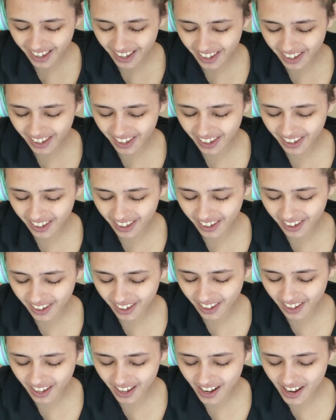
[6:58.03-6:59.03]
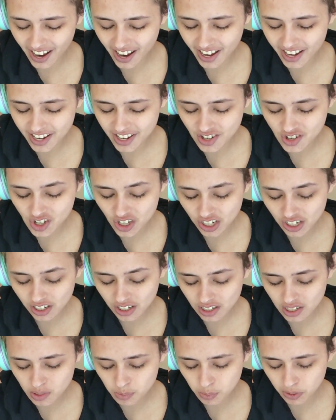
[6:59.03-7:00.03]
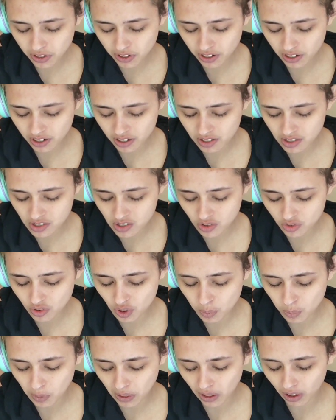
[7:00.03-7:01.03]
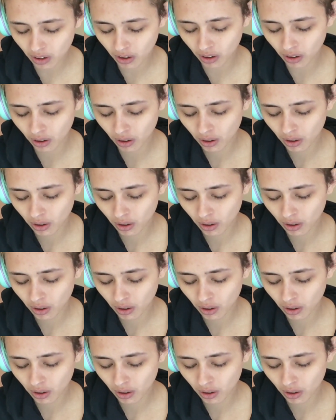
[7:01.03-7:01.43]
a aging experience for me